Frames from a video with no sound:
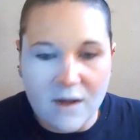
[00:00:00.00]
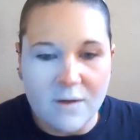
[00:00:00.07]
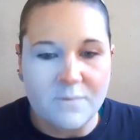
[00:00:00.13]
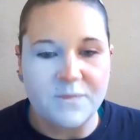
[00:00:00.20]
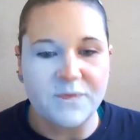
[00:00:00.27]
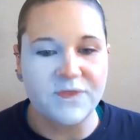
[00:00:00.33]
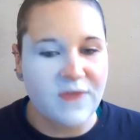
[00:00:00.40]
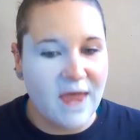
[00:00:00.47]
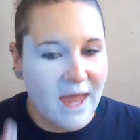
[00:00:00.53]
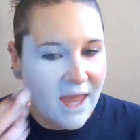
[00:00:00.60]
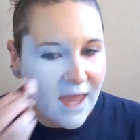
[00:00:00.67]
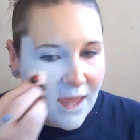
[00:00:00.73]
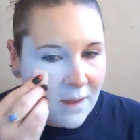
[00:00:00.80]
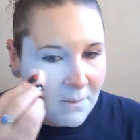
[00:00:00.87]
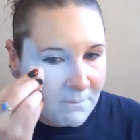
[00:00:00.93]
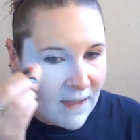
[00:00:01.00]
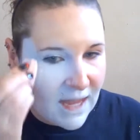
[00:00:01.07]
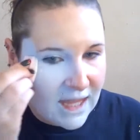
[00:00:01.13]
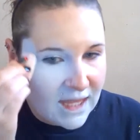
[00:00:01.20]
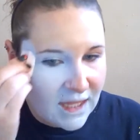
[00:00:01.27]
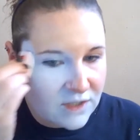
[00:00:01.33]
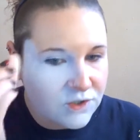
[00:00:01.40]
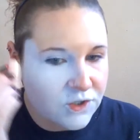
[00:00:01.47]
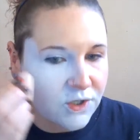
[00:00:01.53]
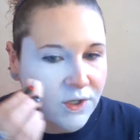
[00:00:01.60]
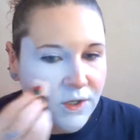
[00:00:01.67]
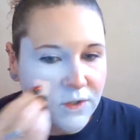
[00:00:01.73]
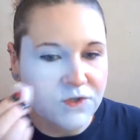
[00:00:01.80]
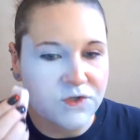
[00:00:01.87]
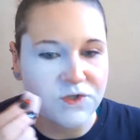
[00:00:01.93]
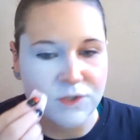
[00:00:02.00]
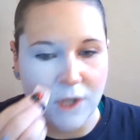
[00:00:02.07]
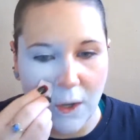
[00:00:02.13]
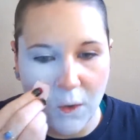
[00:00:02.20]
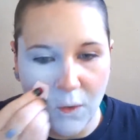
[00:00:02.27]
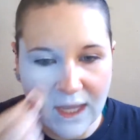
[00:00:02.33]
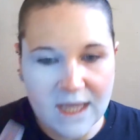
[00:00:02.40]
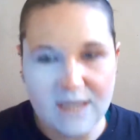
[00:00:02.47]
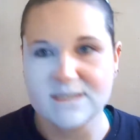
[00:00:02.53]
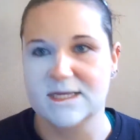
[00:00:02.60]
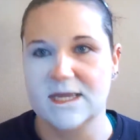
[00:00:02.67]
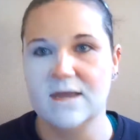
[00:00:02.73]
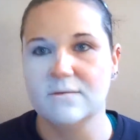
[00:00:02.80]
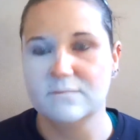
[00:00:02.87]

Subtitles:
they make it look so easy.